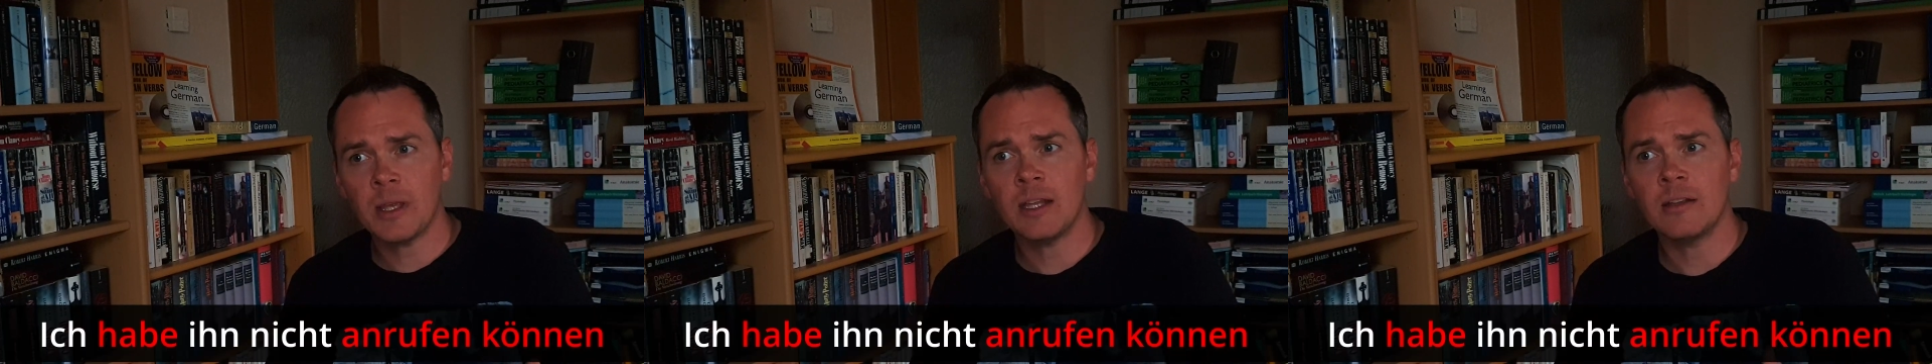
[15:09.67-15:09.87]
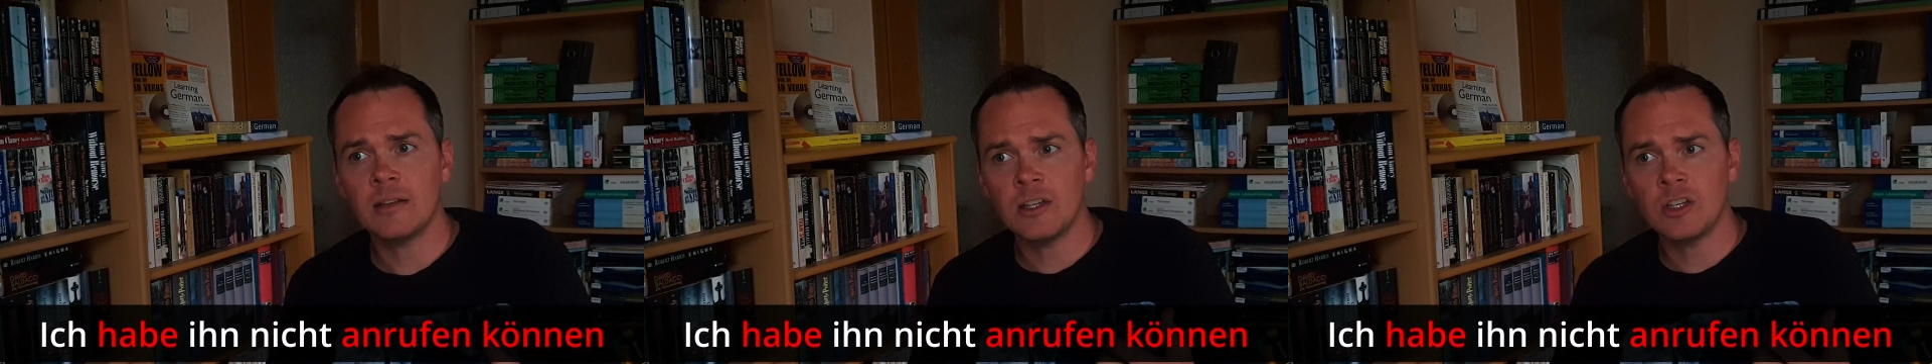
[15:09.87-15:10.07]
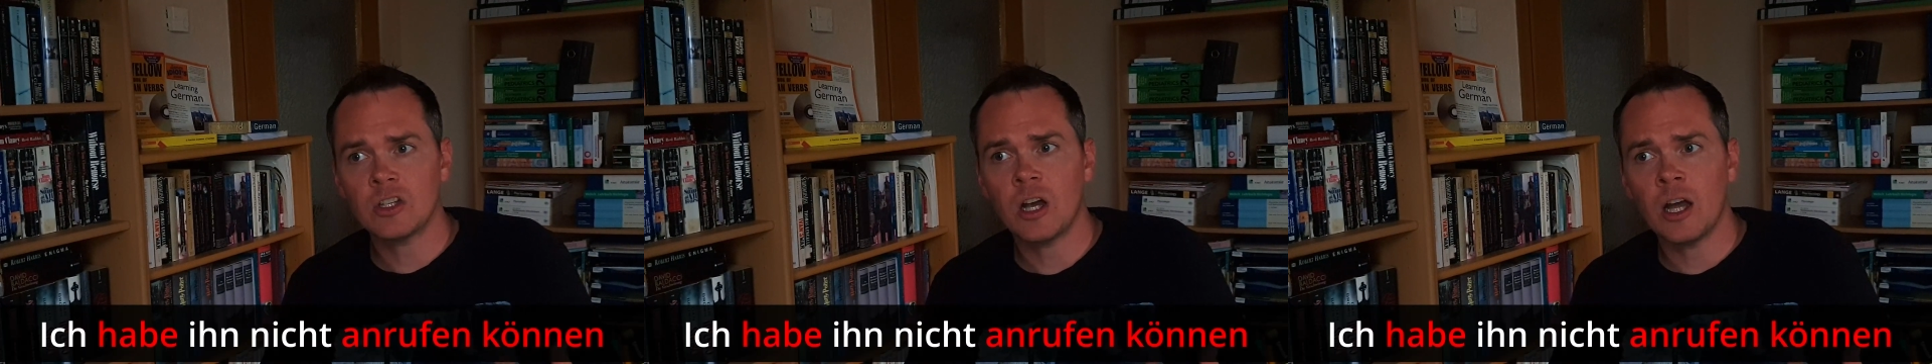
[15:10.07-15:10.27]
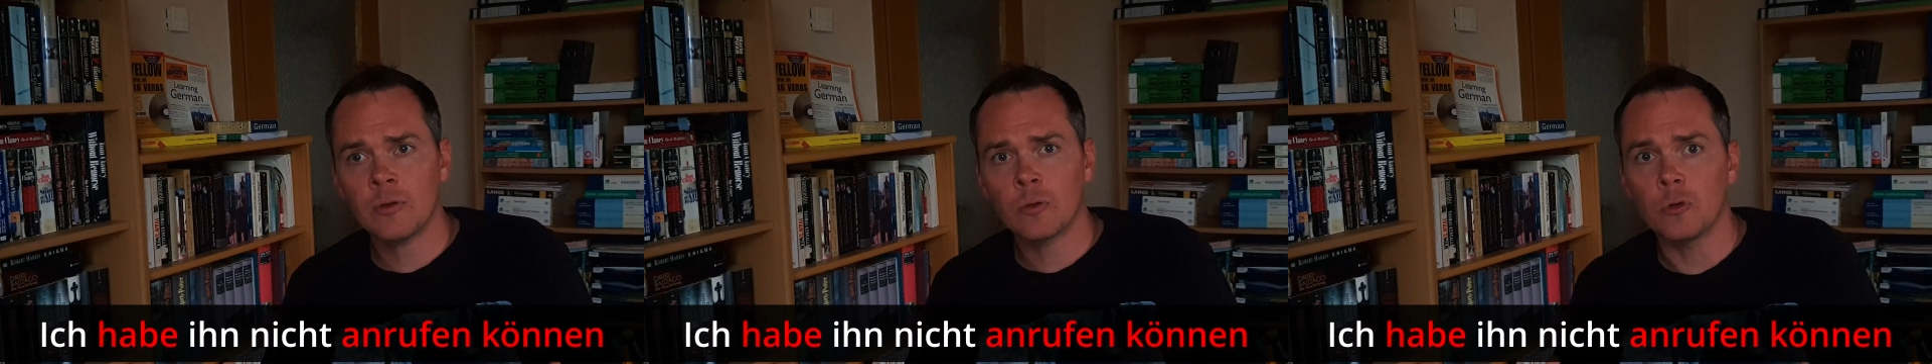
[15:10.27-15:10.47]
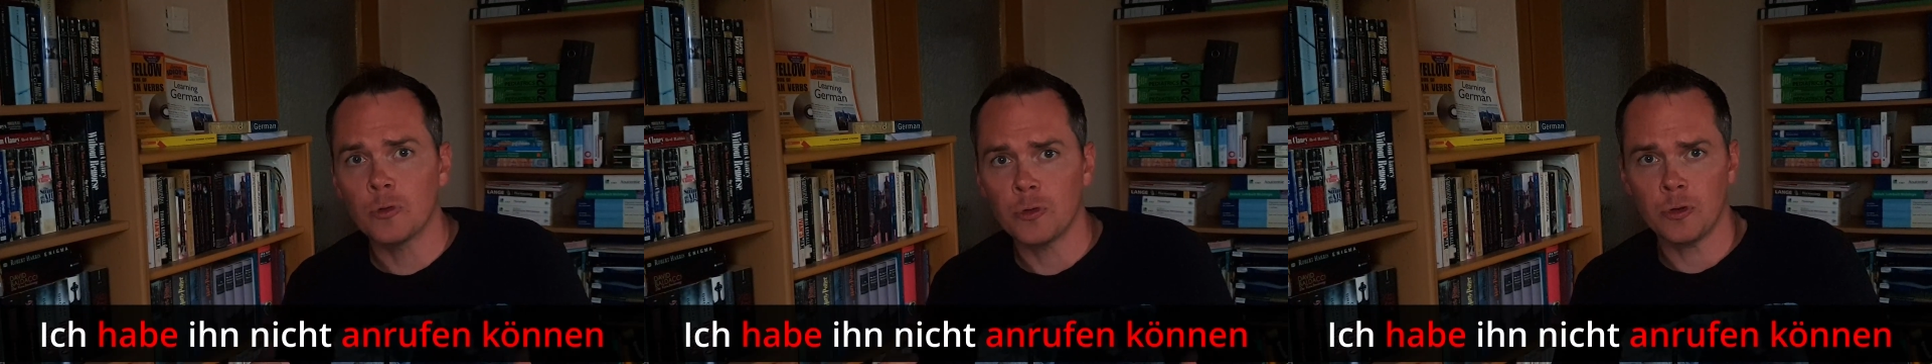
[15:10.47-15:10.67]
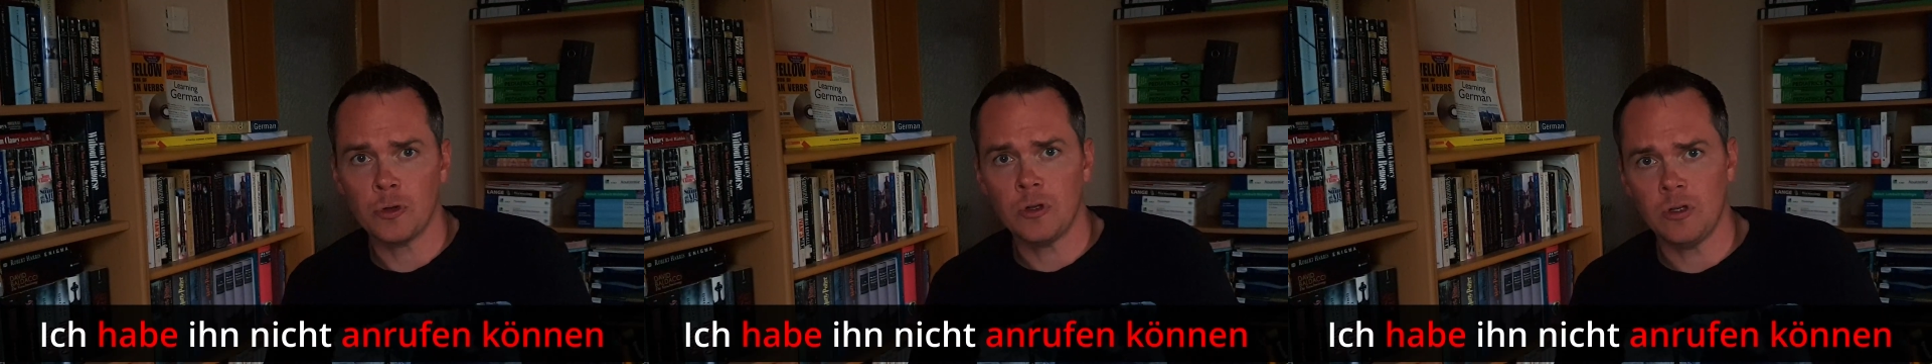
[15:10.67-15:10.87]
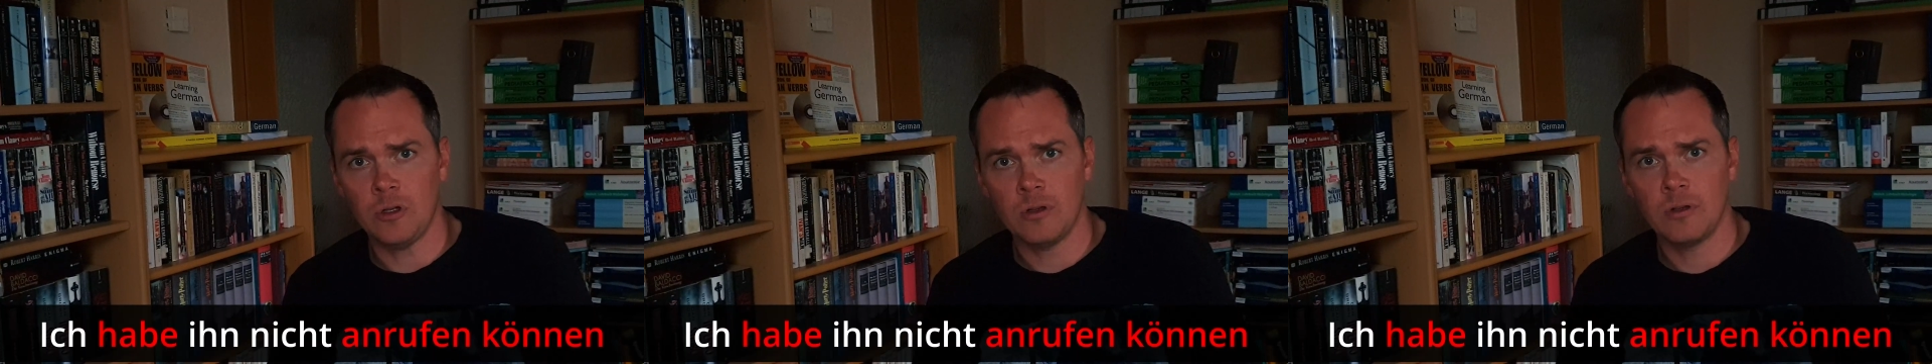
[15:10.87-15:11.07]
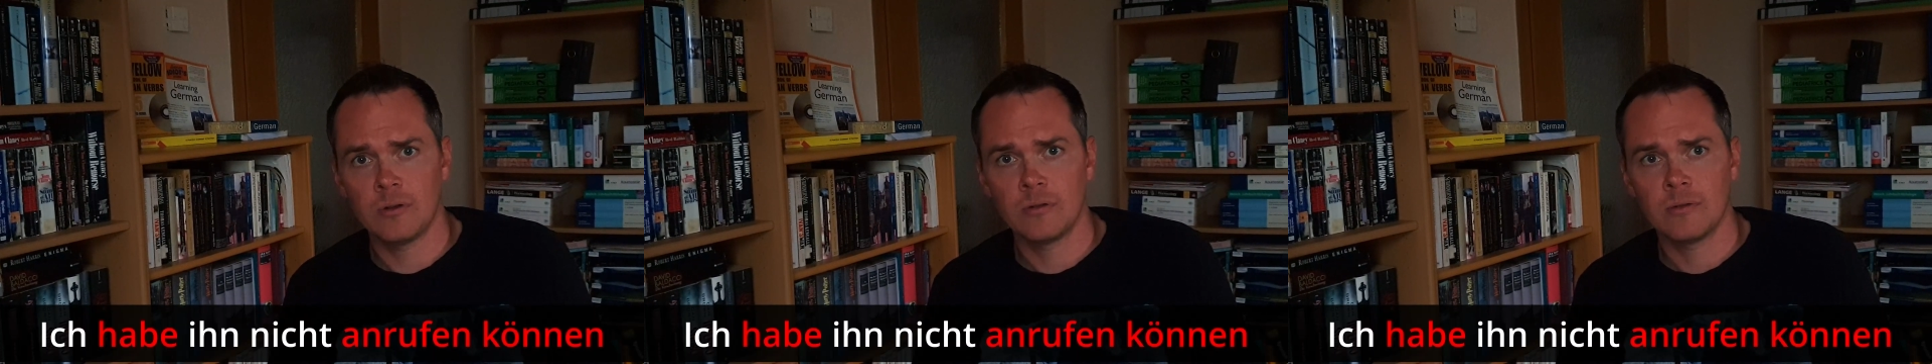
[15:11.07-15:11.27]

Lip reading: ihn nicht anrufen können.